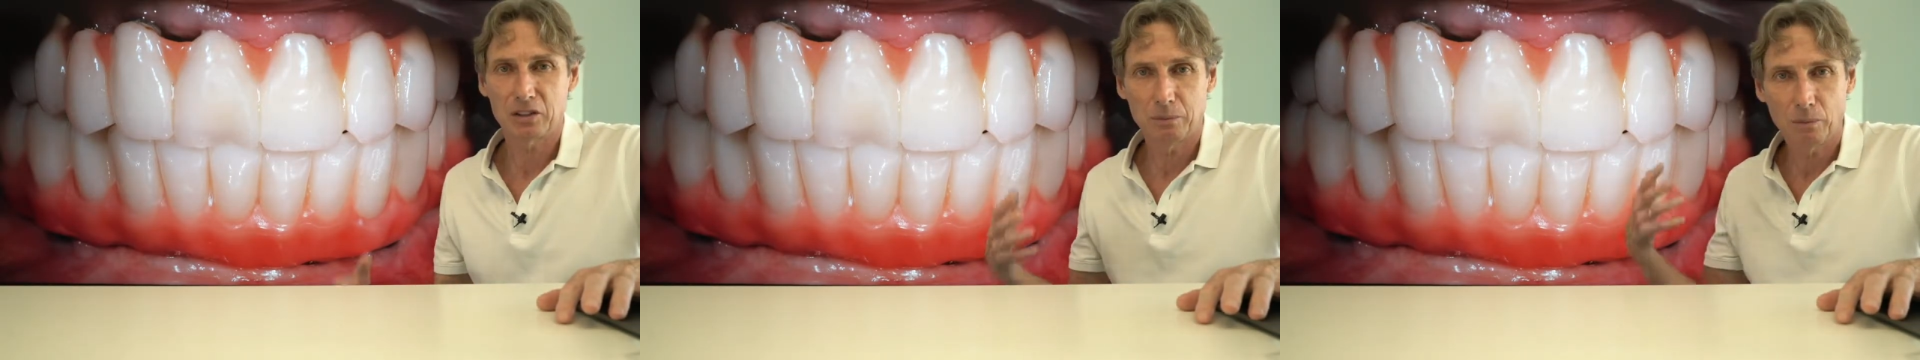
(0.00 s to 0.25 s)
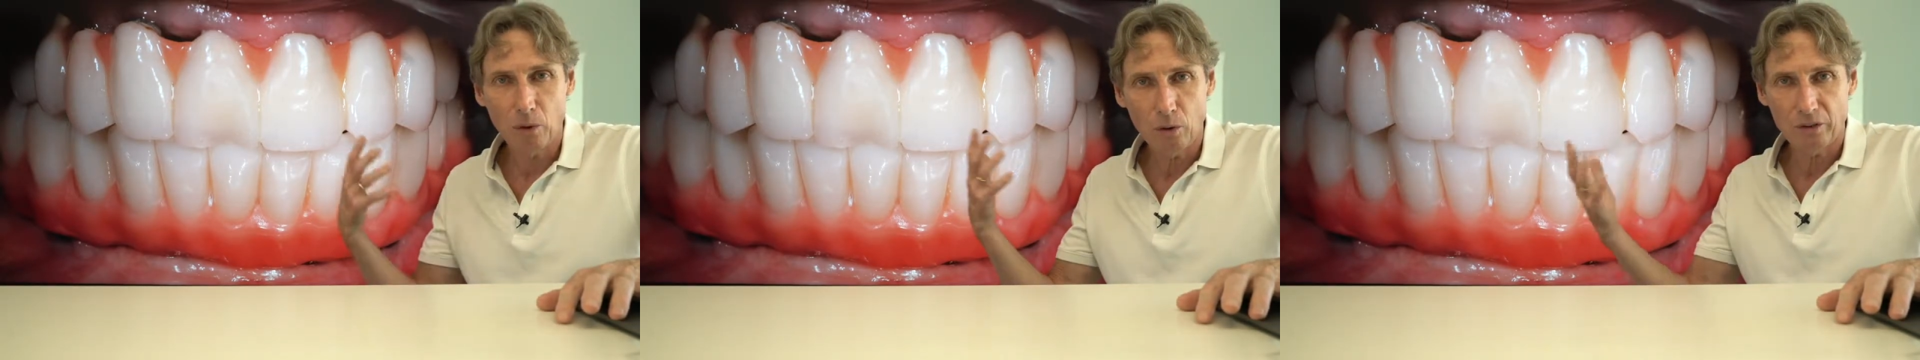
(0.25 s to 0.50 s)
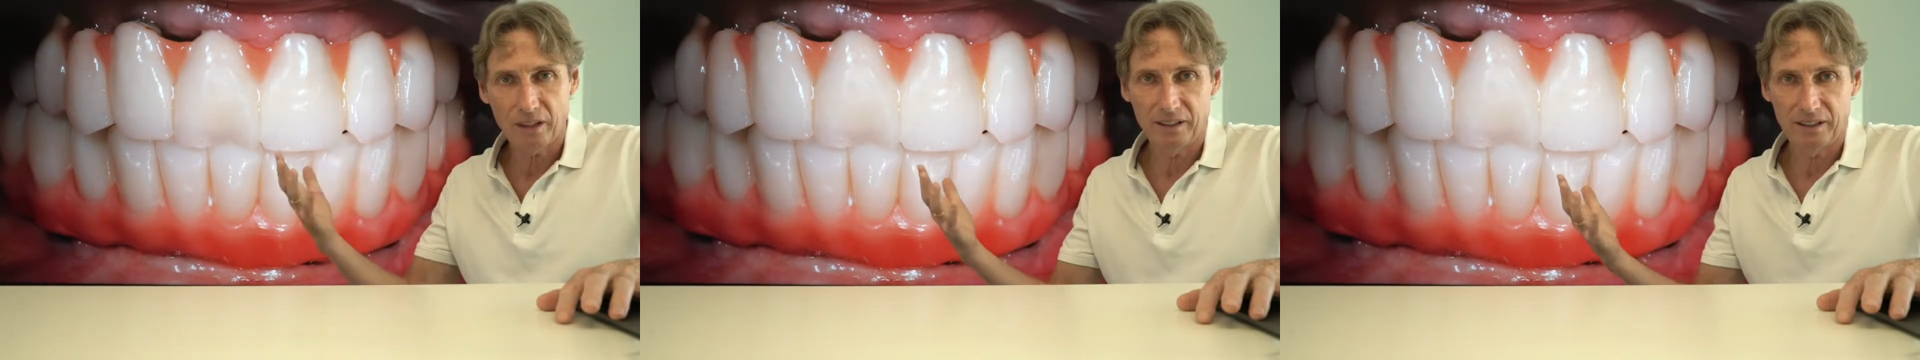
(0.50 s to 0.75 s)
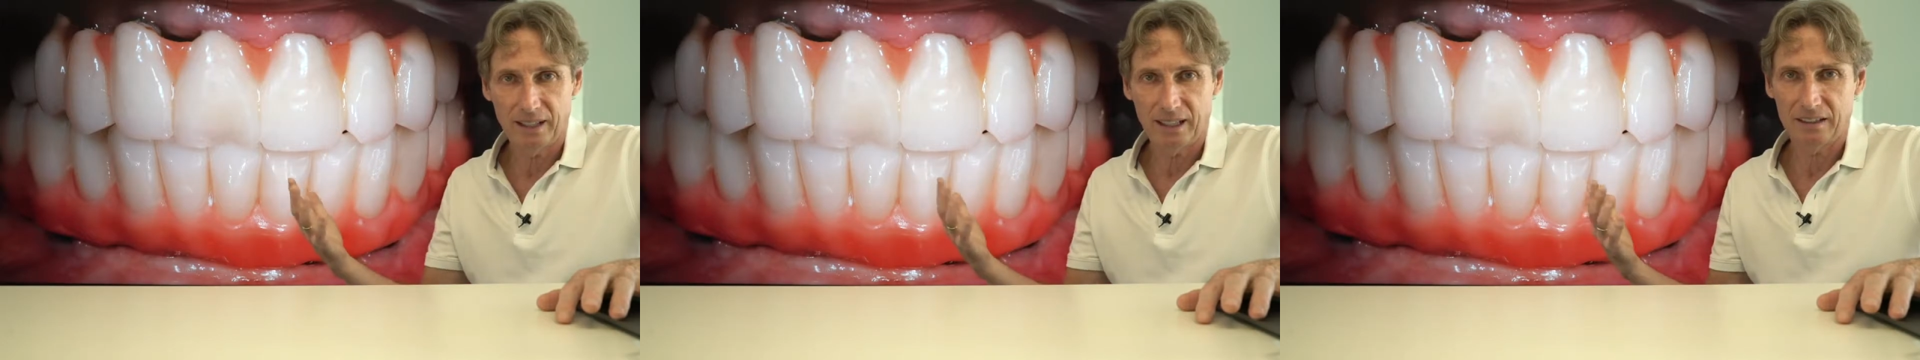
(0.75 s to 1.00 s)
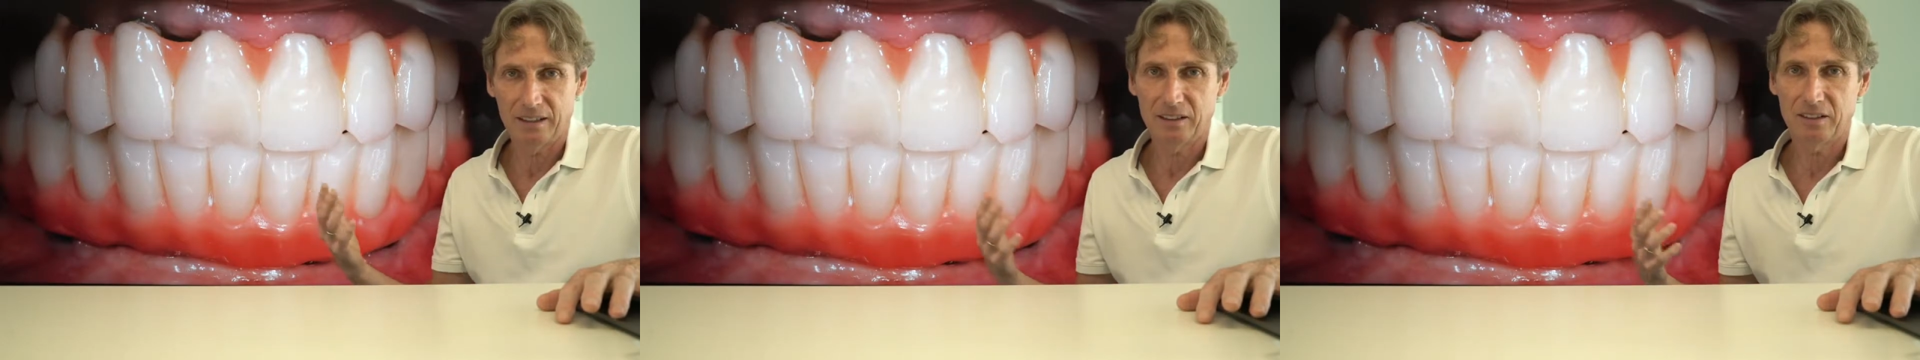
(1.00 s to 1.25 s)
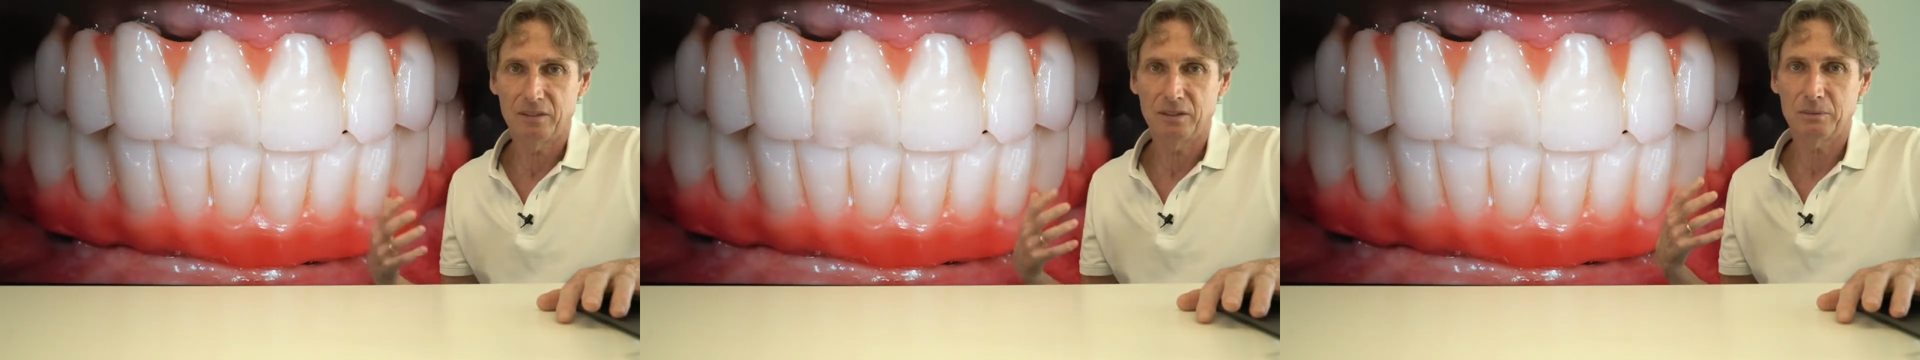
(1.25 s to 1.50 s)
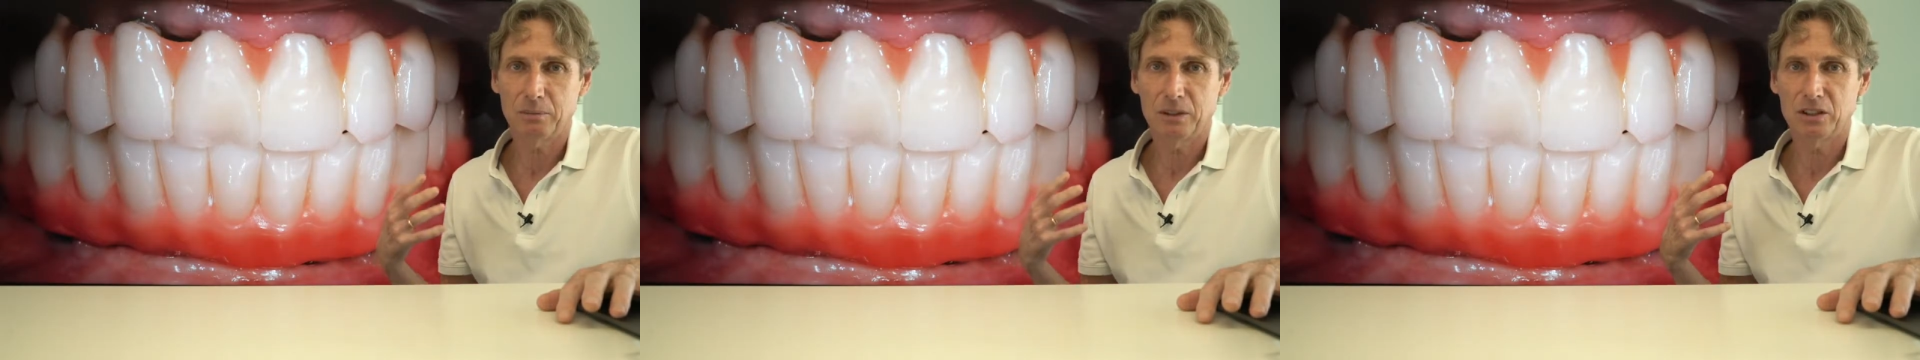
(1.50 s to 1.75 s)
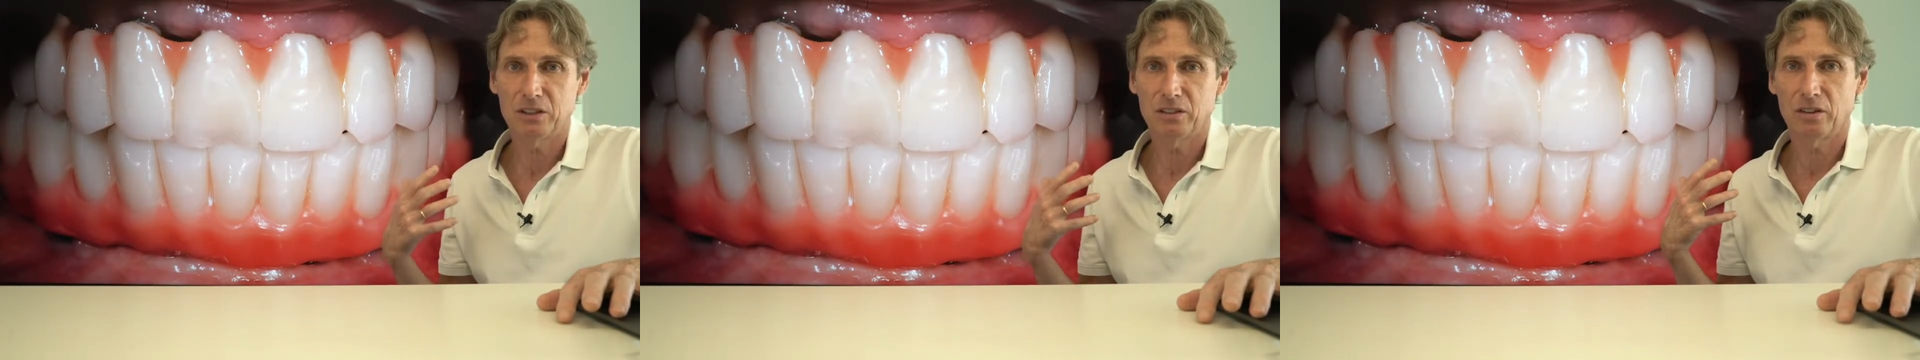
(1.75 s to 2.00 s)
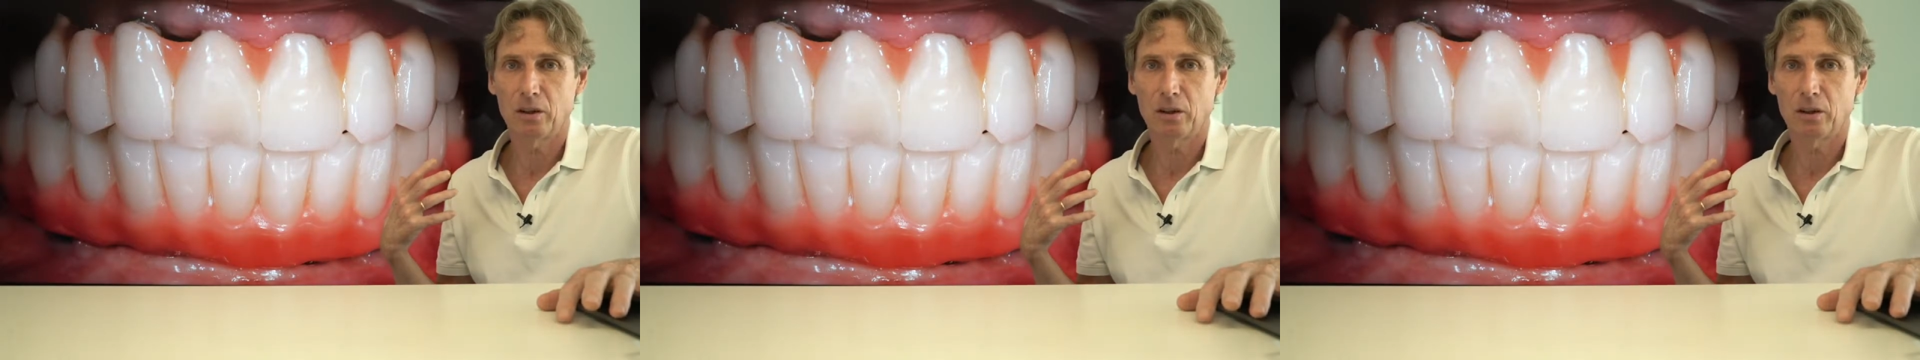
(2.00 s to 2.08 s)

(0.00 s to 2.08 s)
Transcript: more than that. The SIEWERT bridge is a